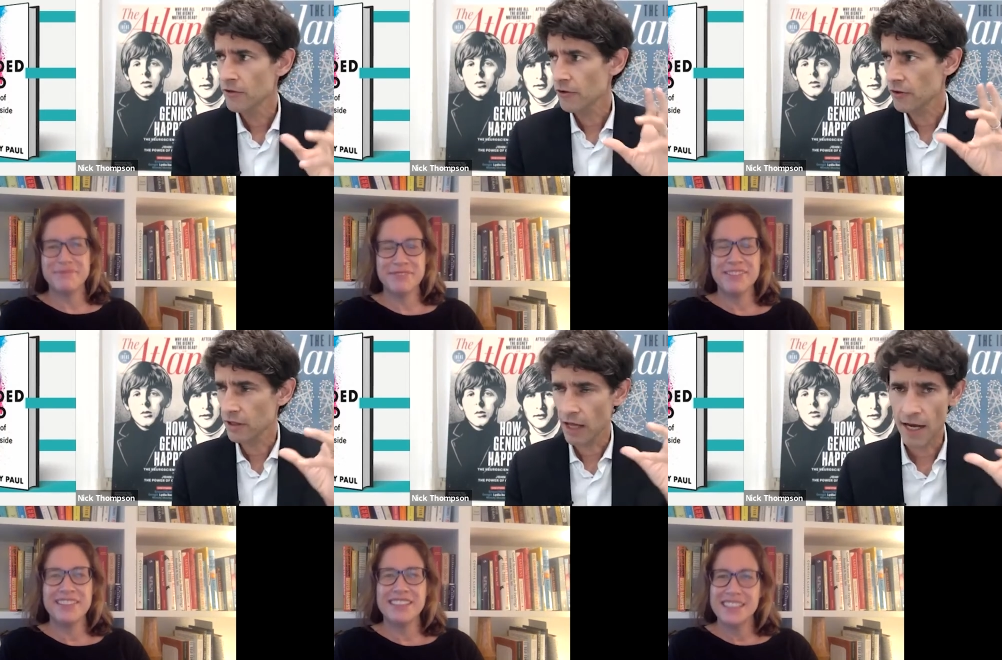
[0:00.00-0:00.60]
Speaker 1: So
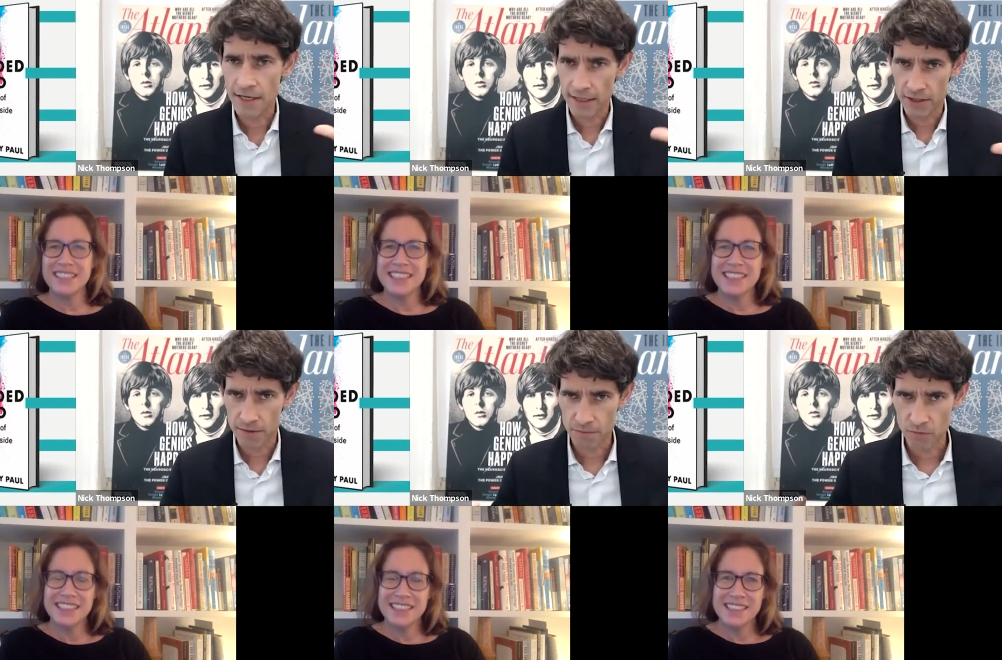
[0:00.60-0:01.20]
the line
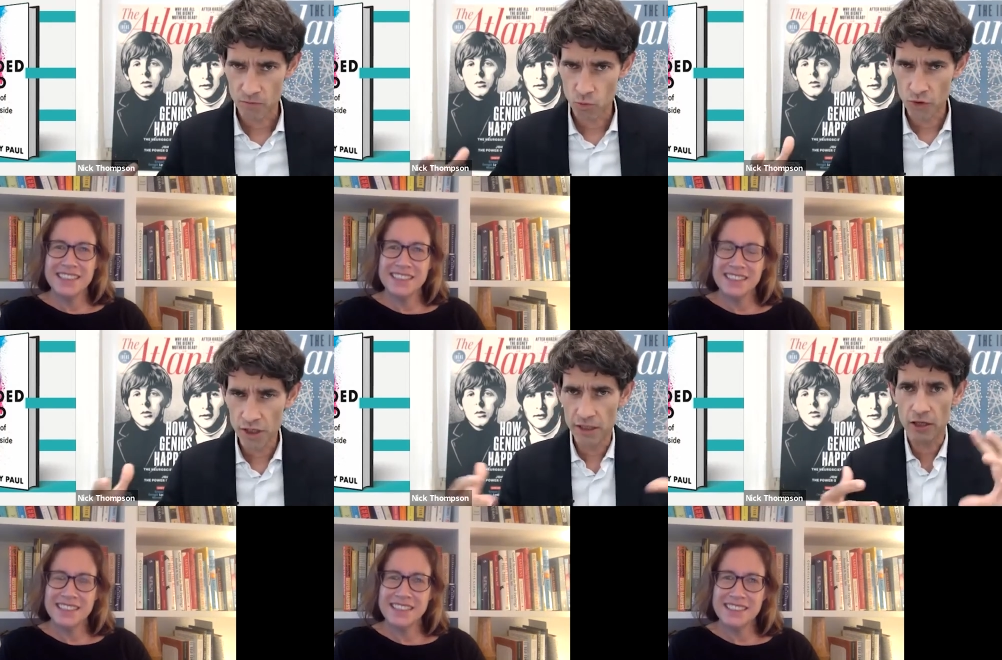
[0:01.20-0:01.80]
gets
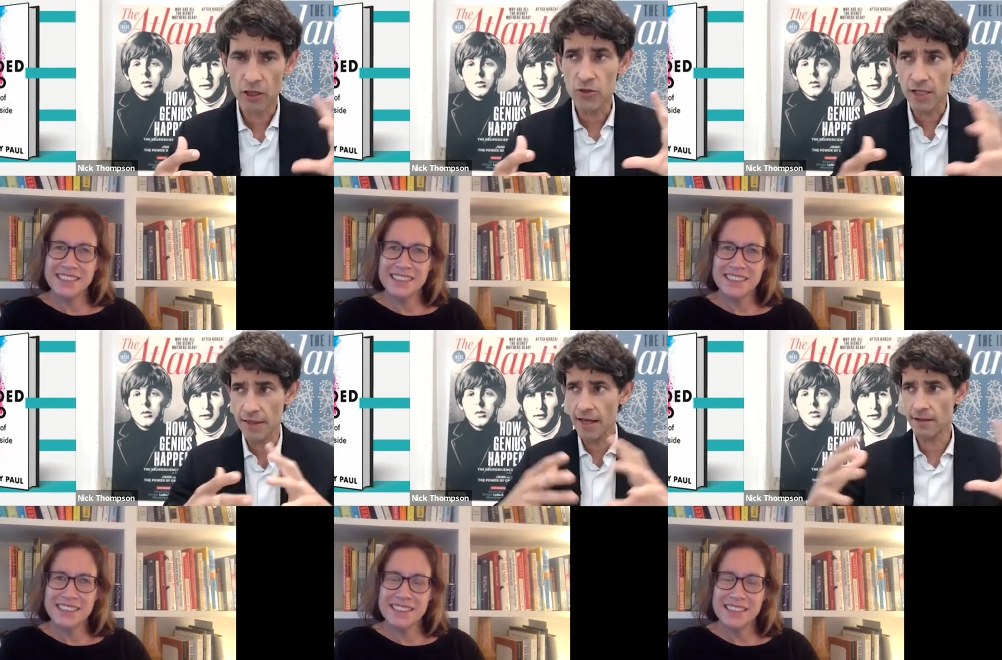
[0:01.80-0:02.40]
really close.
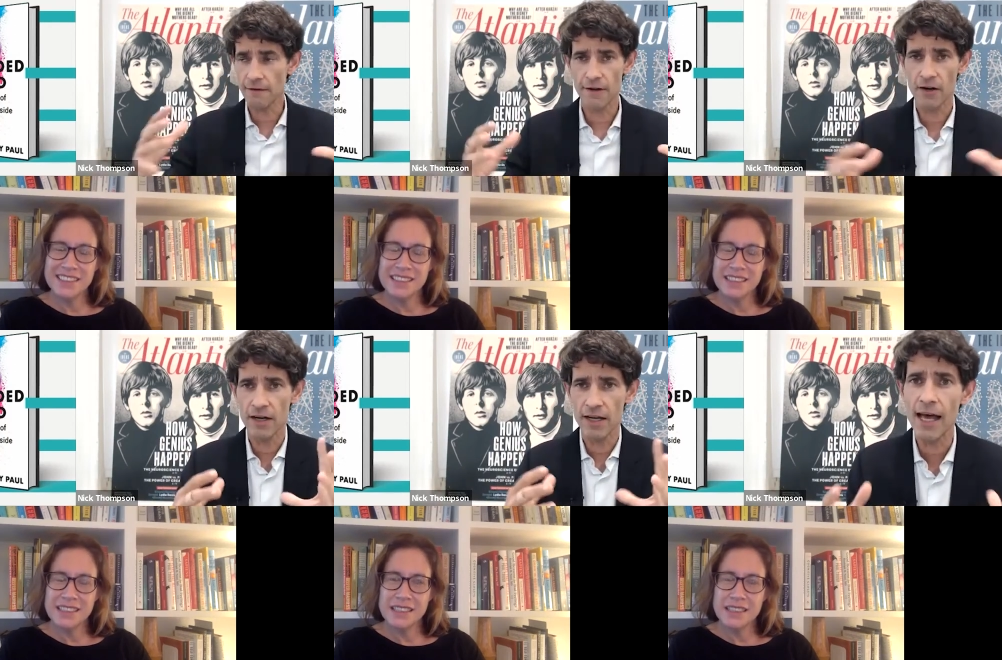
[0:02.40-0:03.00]
And then at the
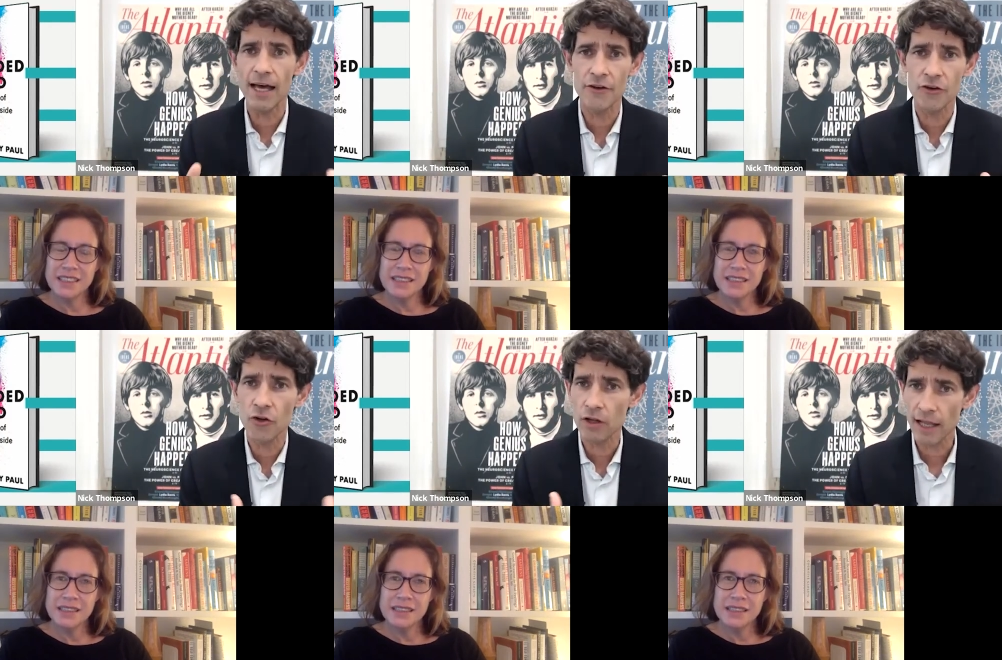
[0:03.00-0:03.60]
very end, you
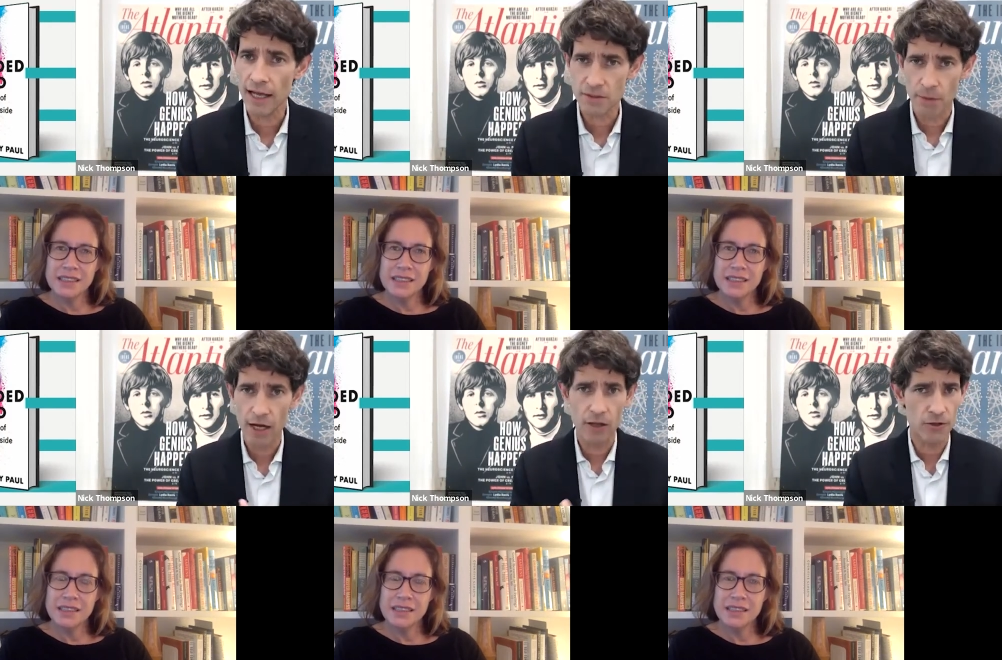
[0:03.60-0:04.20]
know, the last
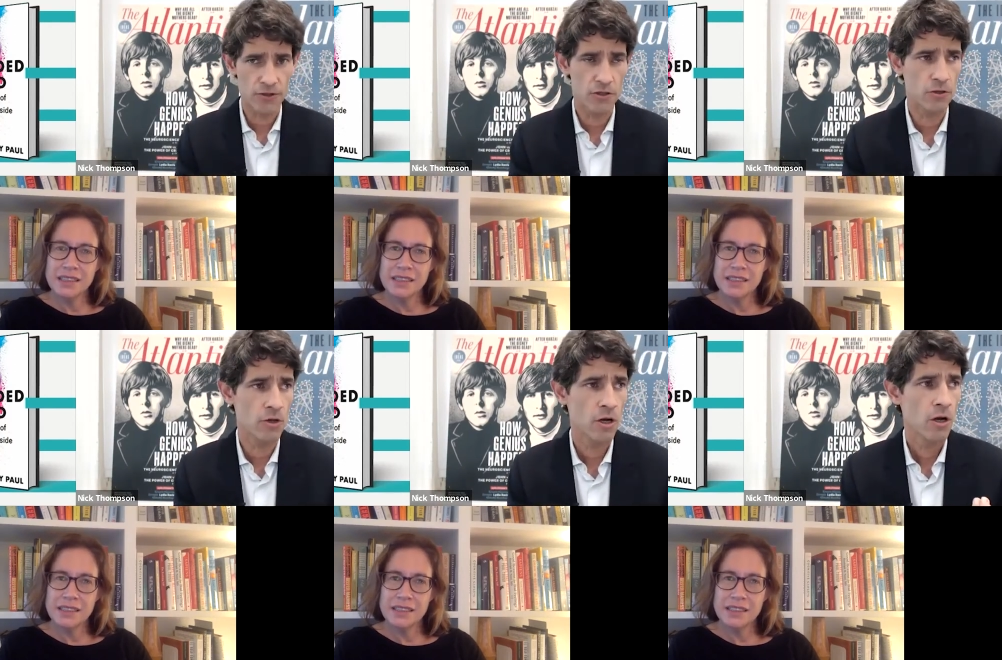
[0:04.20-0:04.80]
mile or
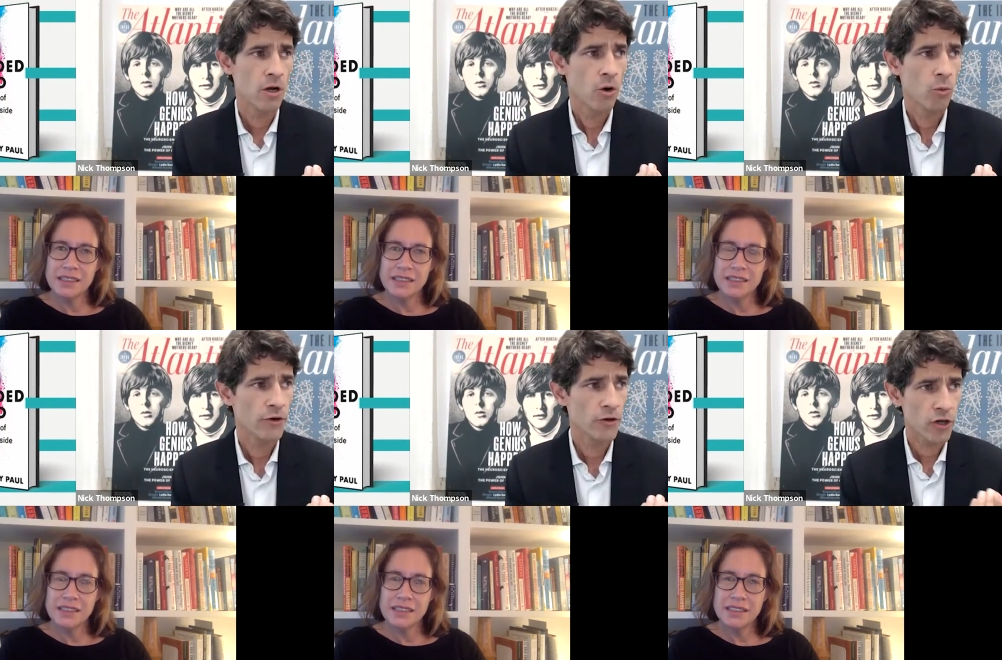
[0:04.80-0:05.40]
two,
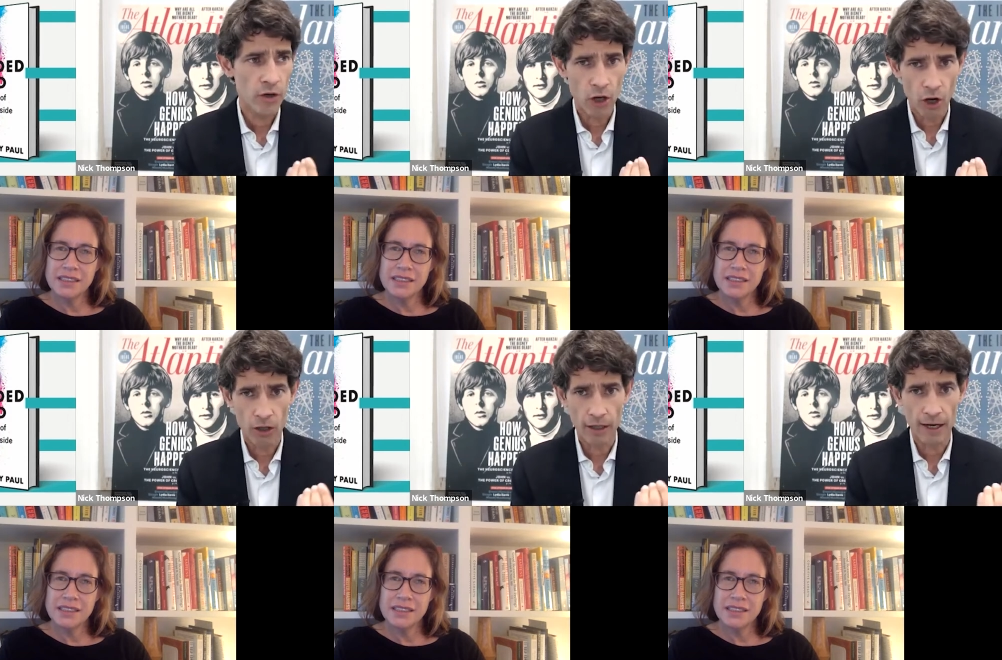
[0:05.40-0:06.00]
when you're going
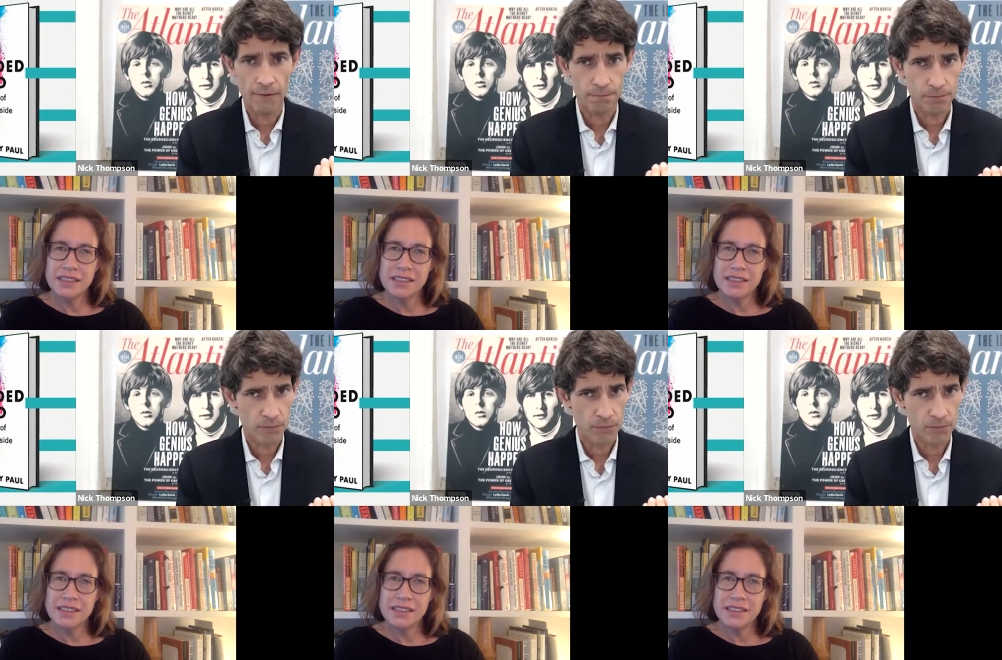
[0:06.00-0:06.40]
all out